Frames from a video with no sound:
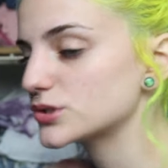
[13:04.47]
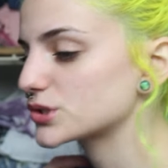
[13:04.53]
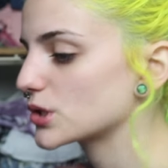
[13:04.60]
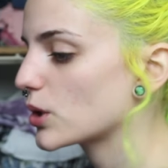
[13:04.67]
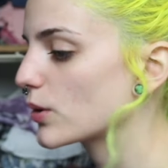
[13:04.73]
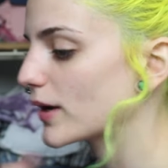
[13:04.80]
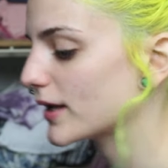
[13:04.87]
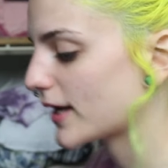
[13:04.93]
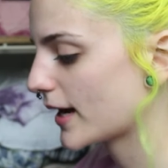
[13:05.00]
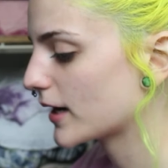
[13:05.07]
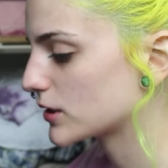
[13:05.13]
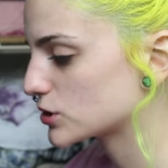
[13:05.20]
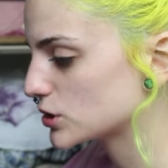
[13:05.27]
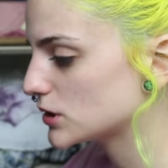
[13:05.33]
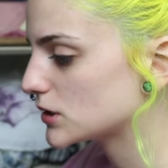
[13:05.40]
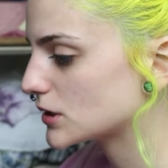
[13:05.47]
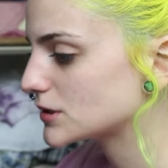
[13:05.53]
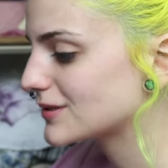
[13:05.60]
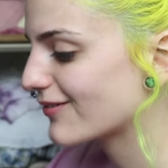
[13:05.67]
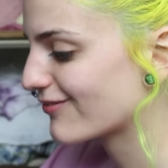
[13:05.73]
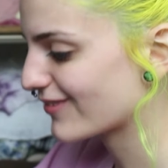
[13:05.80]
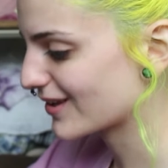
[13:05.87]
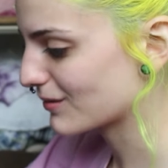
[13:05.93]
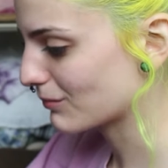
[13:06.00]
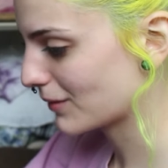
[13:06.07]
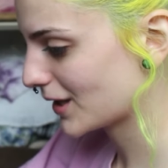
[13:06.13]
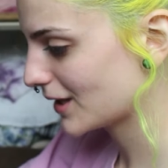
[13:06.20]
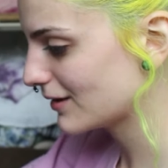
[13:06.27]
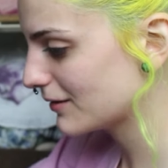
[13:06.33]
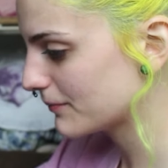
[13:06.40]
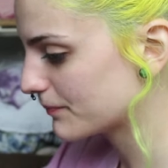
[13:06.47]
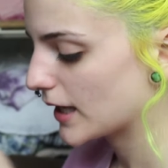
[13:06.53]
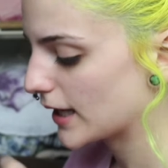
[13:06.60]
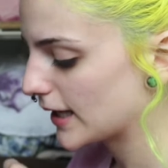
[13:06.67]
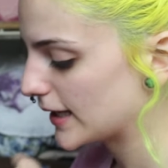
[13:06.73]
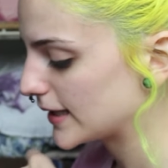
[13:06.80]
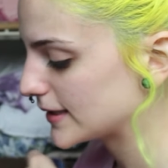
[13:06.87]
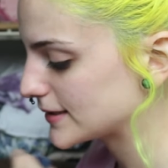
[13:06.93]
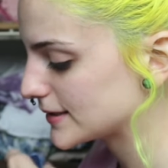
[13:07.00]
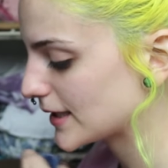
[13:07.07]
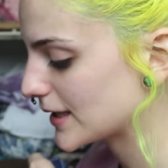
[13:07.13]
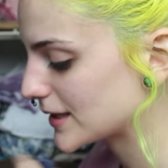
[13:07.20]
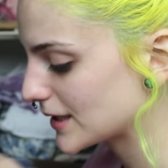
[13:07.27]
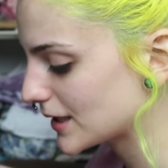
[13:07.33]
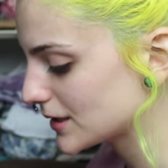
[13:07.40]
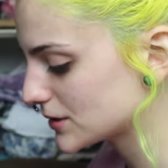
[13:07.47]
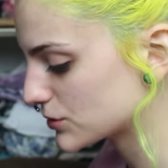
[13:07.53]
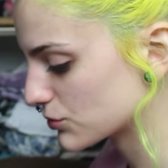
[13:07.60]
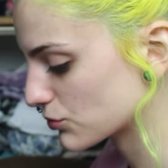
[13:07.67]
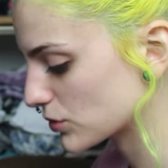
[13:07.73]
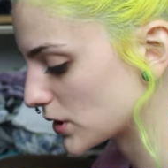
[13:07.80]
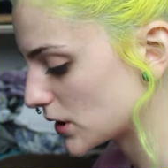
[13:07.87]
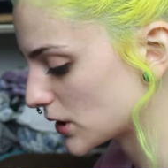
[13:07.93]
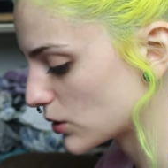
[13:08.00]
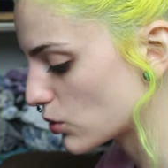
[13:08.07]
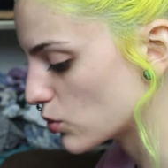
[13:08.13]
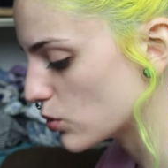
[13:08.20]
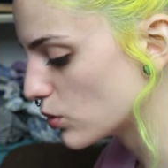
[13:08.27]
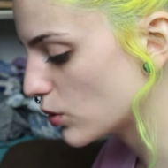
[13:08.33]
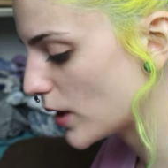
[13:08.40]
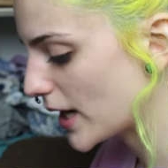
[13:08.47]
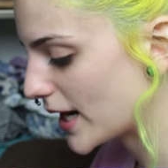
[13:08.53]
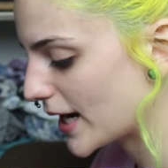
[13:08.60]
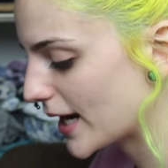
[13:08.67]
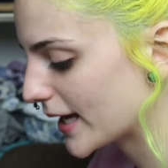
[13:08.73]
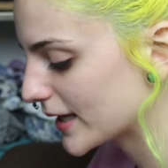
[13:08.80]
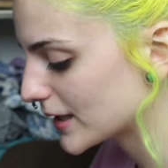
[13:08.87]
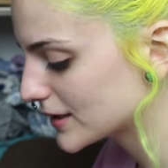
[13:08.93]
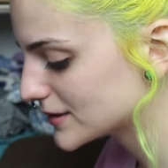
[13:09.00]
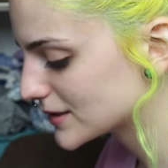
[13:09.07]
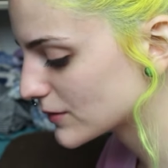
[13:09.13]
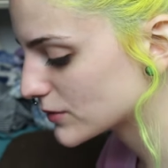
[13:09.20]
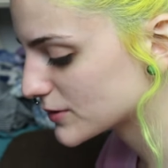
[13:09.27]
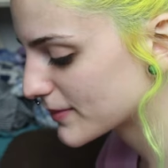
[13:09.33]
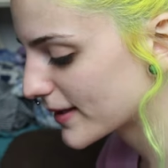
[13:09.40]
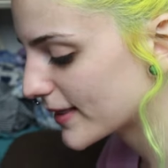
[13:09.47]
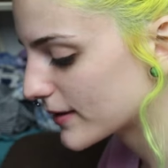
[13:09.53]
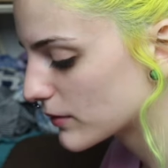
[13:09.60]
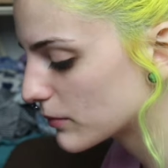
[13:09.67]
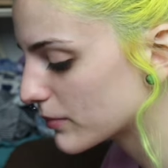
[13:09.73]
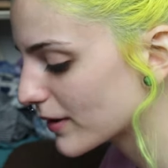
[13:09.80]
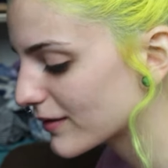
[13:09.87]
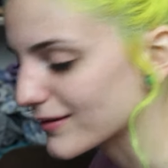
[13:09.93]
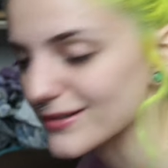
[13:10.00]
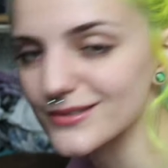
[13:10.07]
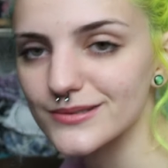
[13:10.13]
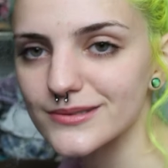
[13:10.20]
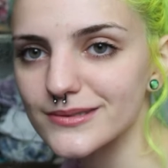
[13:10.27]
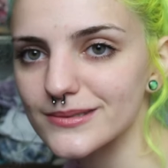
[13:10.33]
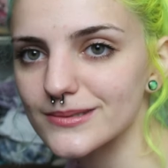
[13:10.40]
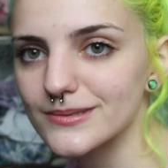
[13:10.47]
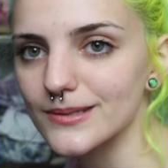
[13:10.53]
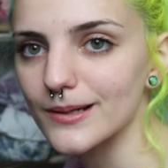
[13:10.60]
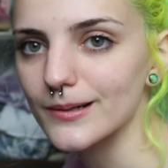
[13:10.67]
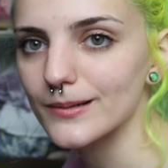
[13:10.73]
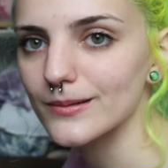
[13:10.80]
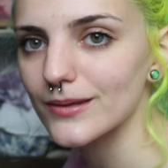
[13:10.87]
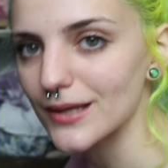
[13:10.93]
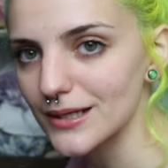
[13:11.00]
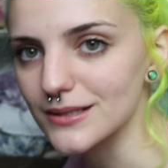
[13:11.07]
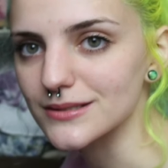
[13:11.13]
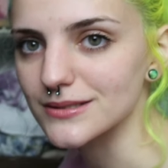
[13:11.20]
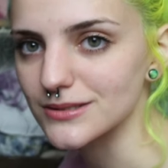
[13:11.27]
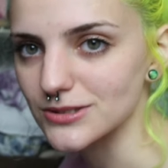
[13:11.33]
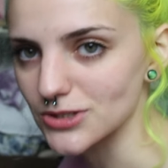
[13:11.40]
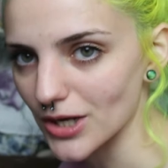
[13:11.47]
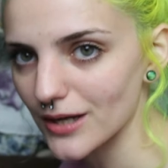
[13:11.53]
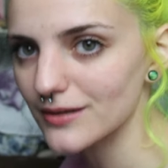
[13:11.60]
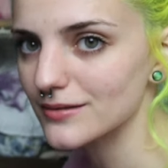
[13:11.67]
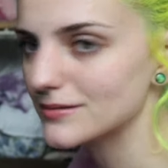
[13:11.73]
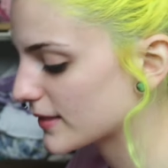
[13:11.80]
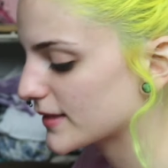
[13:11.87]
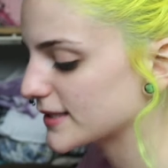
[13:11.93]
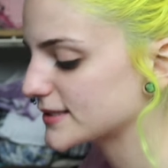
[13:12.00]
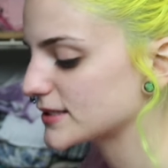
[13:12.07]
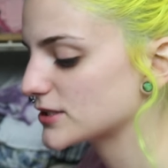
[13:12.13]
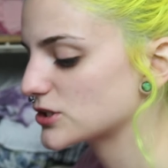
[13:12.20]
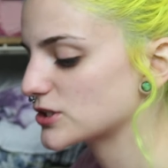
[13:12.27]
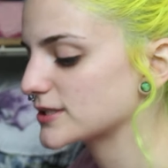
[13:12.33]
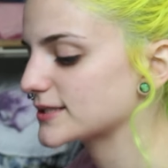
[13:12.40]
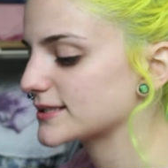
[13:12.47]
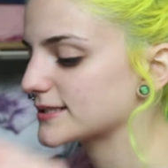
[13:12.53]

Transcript: so it actually does fit me and I think it's really cool. I like it. It was my little brother's, so thanks, Jet. This is just